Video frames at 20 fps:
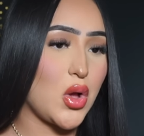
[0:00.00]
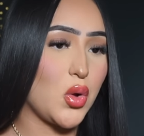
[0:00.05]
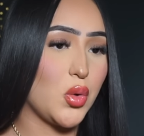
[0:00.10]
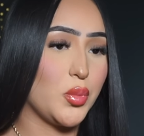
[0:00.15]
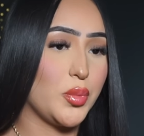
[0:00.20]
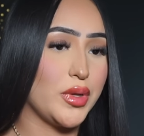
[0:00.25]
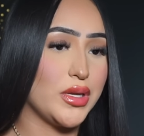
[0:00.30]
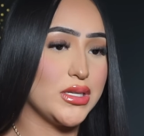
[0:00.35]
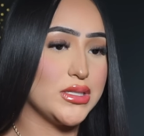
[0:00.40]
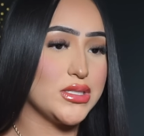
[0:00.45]

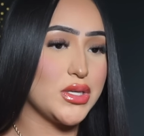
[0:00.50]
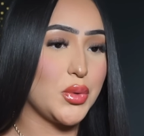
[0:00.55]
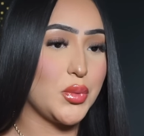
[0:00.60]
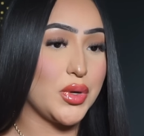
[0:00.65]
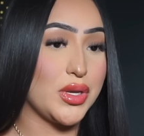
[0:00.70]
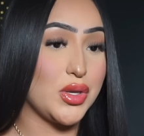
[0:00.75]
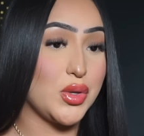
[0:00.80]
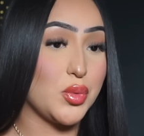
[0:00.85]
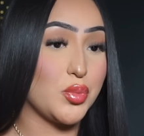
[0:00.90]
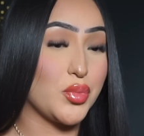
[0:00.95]
opened
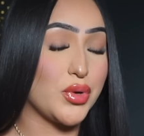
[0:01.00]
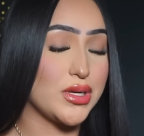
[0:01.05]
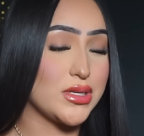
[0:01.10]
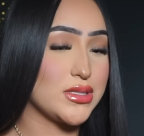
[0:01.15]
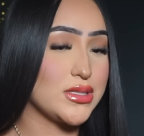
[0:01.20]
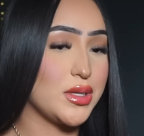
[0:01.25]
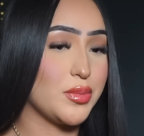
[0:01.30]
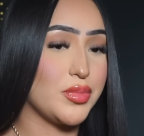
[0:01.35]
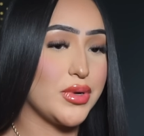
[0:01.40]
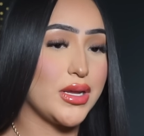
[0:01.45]
when you
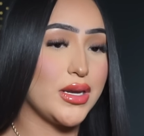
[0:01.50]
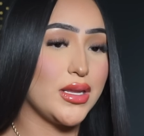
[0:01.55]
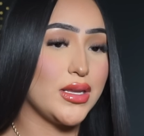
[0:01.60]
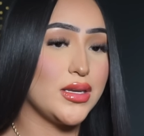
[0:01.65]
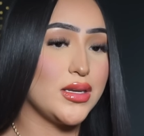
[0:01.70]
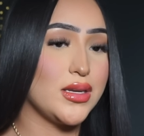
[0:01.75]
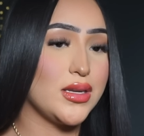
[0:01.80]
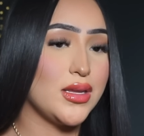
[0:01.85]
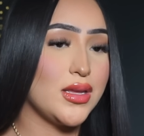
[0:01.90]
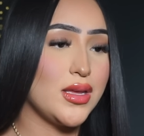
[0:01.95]
pressed a
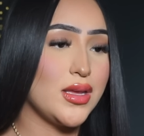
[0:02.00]
button.